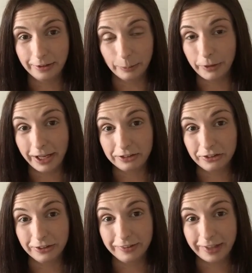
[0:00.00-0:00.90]
their
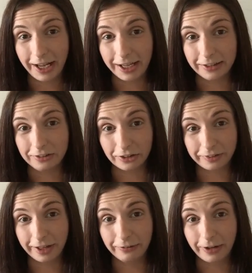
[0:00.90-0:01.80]
issues and
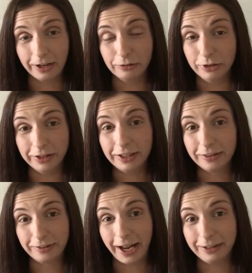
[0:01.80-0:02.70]
just live a
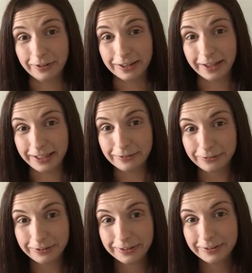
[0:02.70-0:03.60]
really thriving life.